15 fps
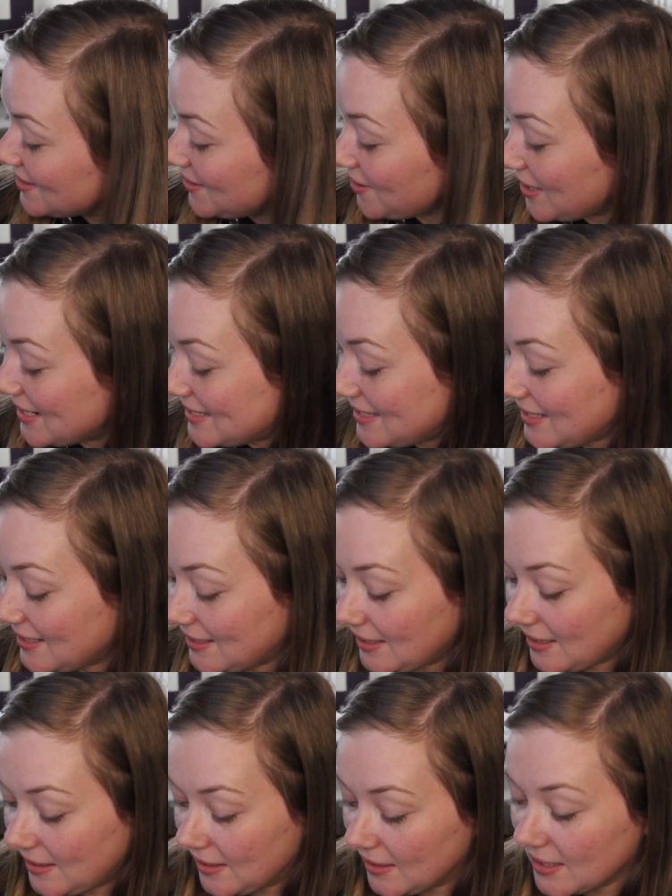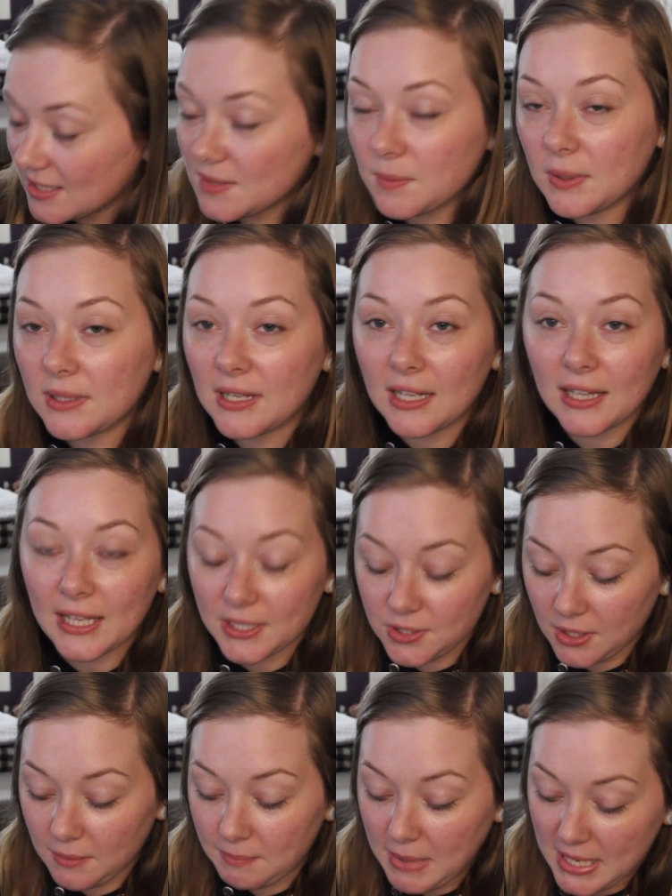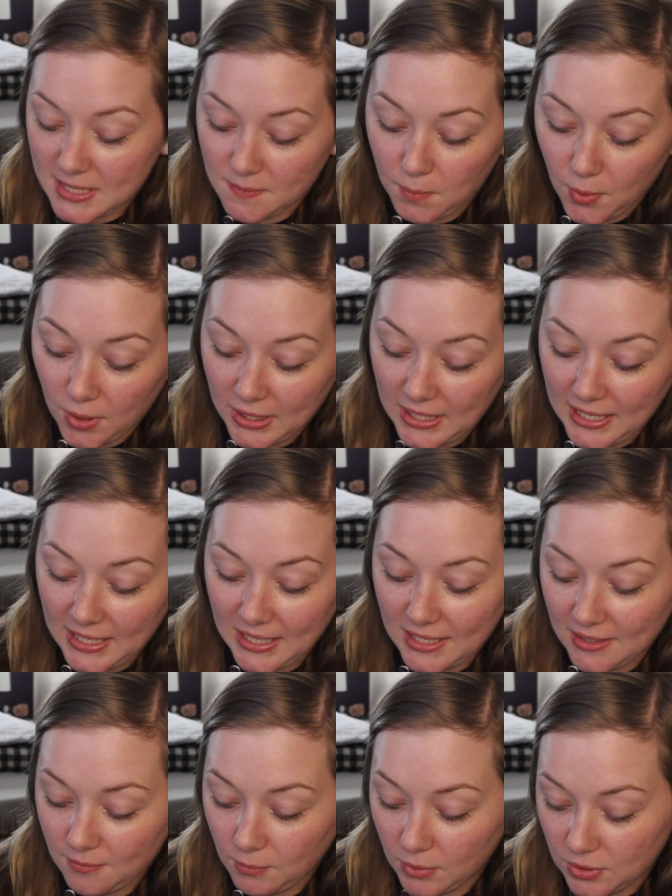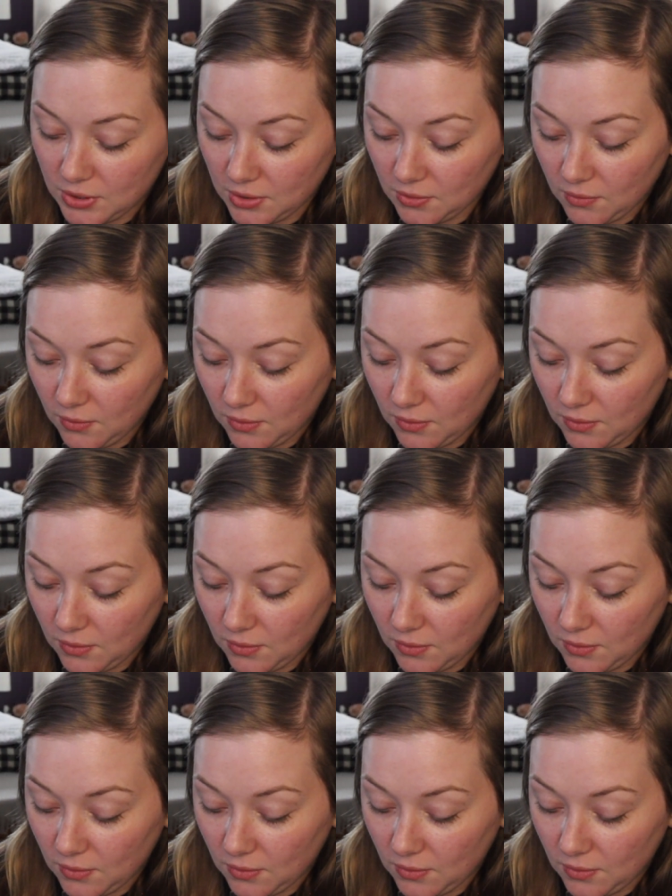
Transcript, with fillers: crazy. It's what electric baseboard heating will do.